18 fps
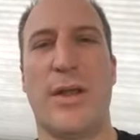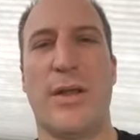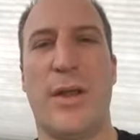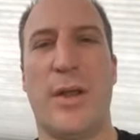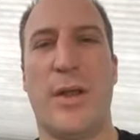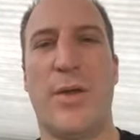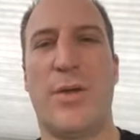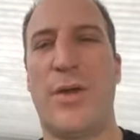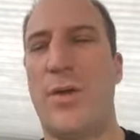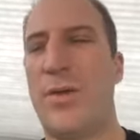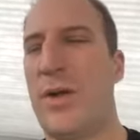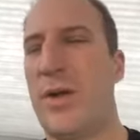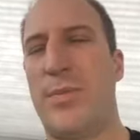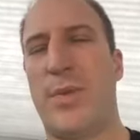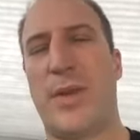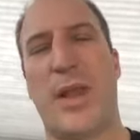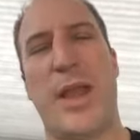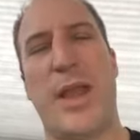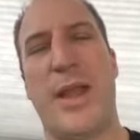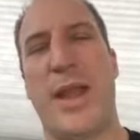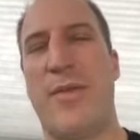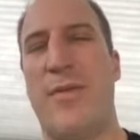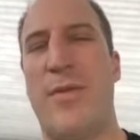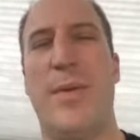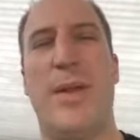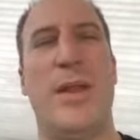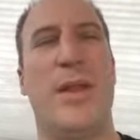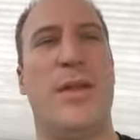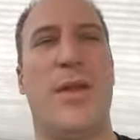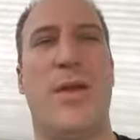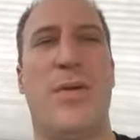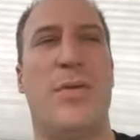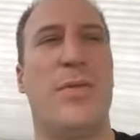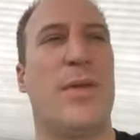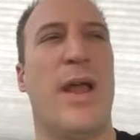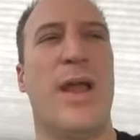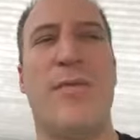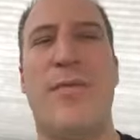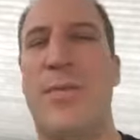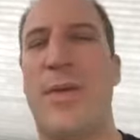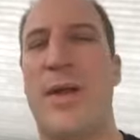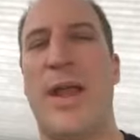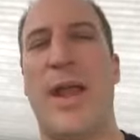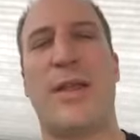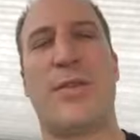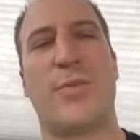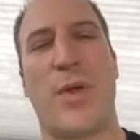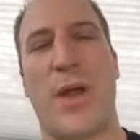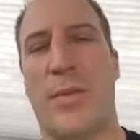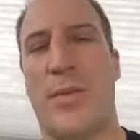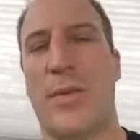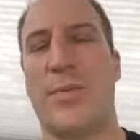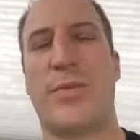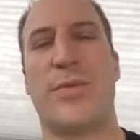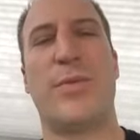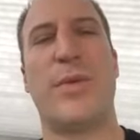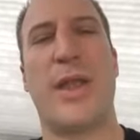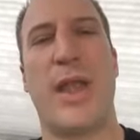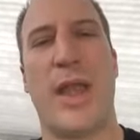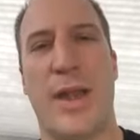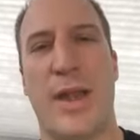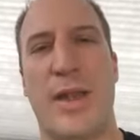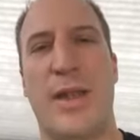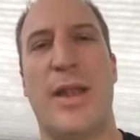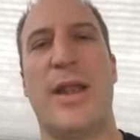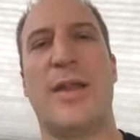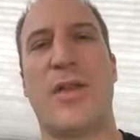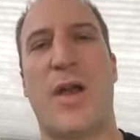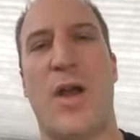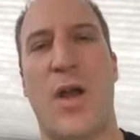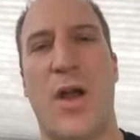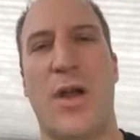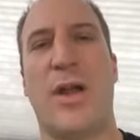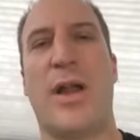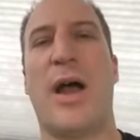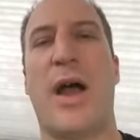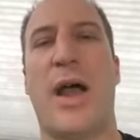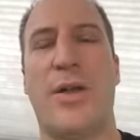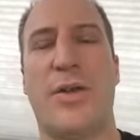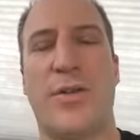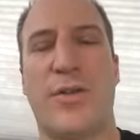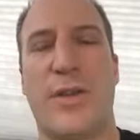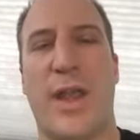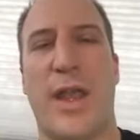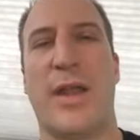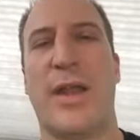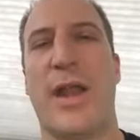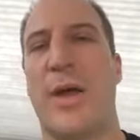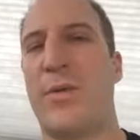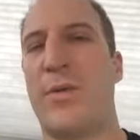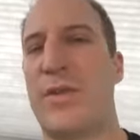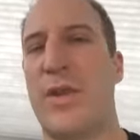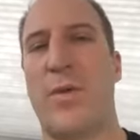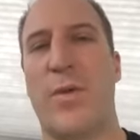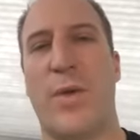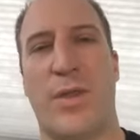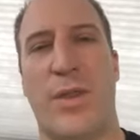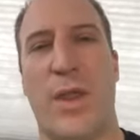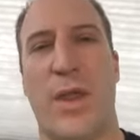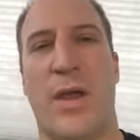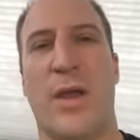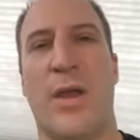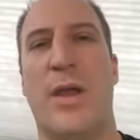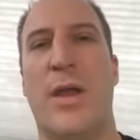You know, don't complain. Everybody, you know, everybody has problems. We get it. It's hard. I understand. I was there with you.